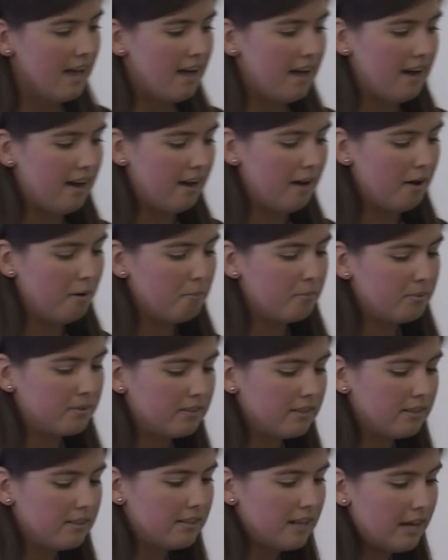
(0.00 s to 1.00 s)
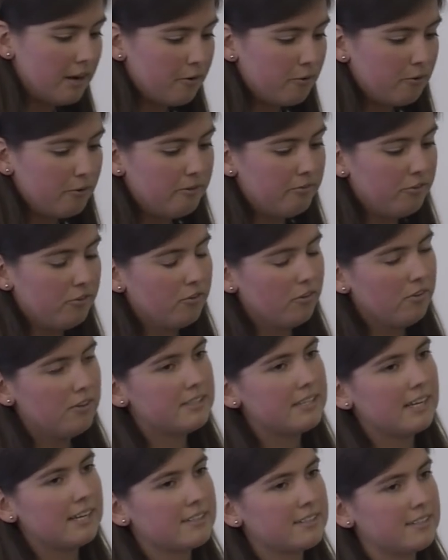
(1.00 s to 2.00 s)
But now, if you do
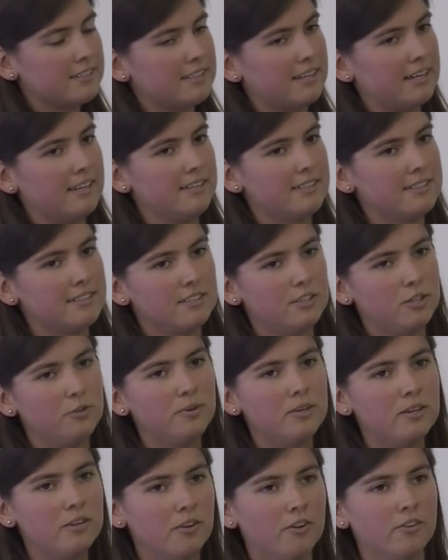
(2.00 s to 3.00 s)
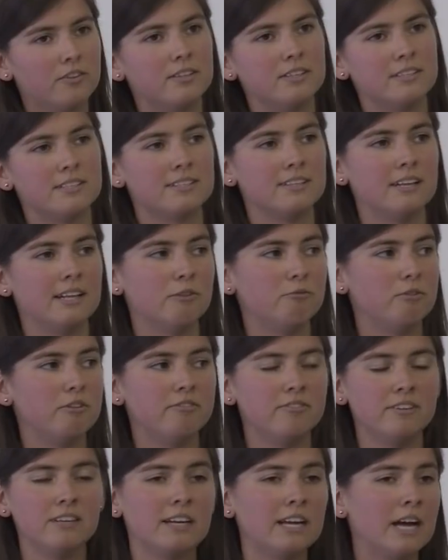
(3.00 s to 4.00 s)
this exercise, you will notice that
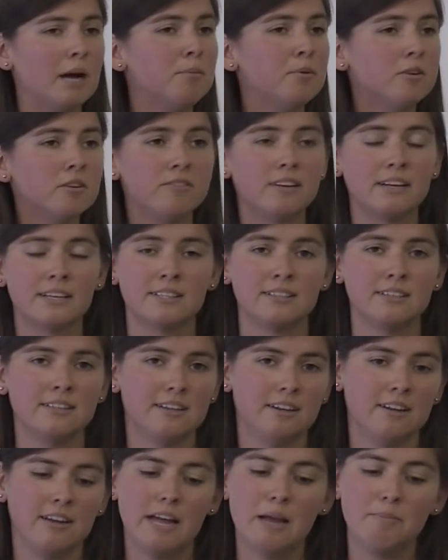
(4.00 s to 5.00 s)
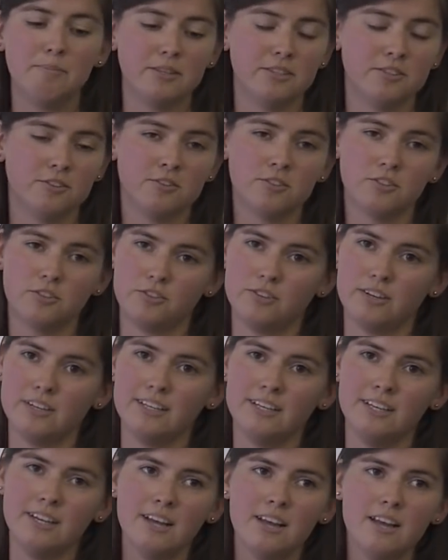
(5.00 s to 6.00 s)
within a couple of episodes
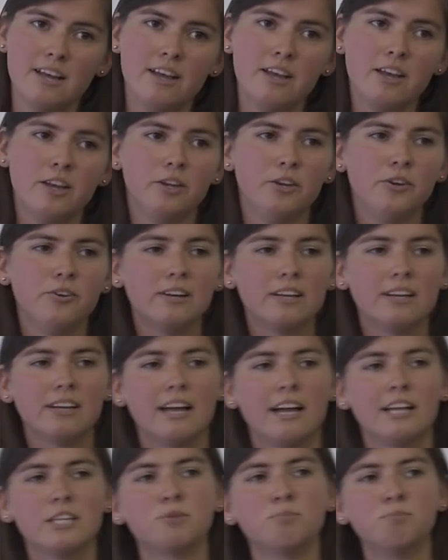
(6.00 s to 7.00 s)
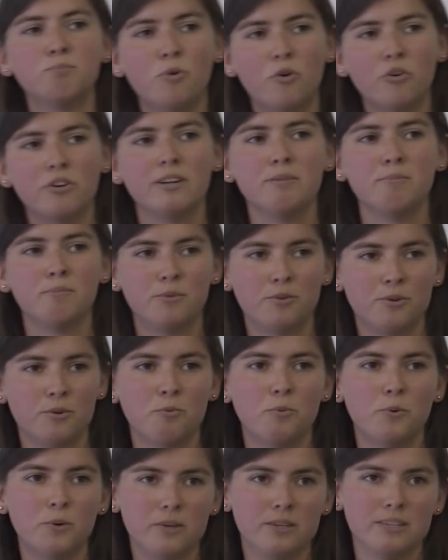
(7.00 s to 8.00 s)
already, you can catch more and
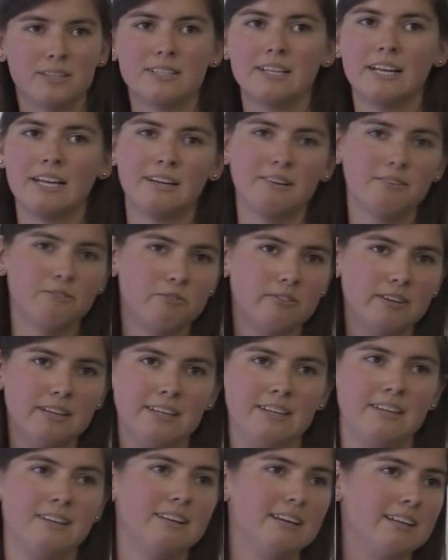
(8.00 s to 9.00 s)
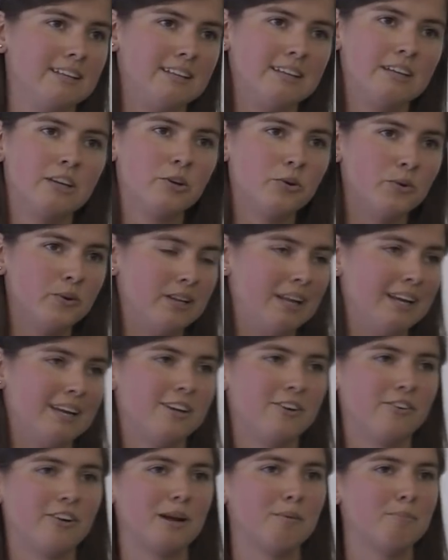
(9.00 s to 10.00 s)
more words. Like, really,
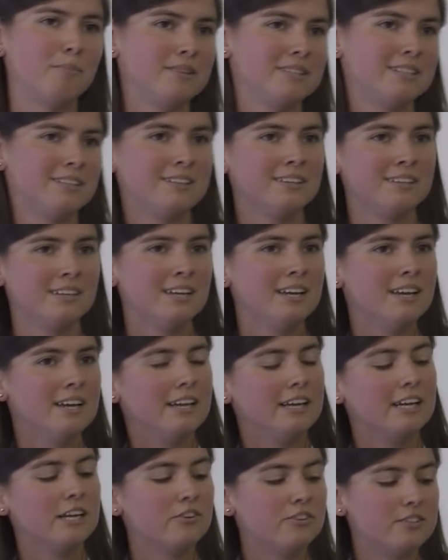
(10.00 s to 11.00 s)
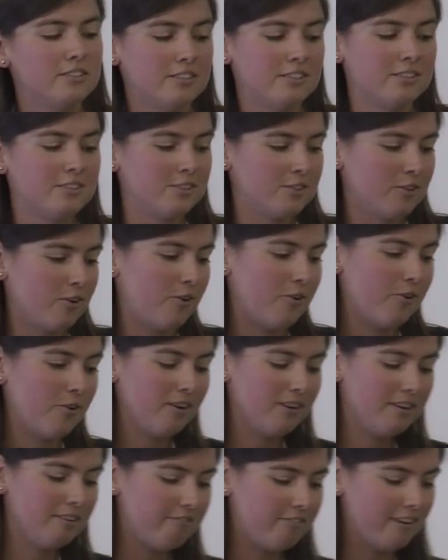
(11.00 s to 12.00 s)
your capacity increases
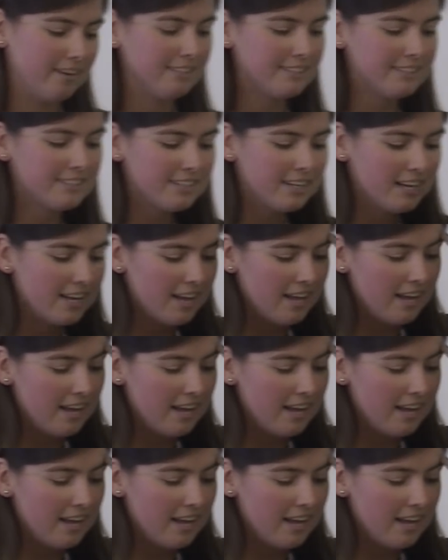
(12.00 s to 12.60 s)
so fast.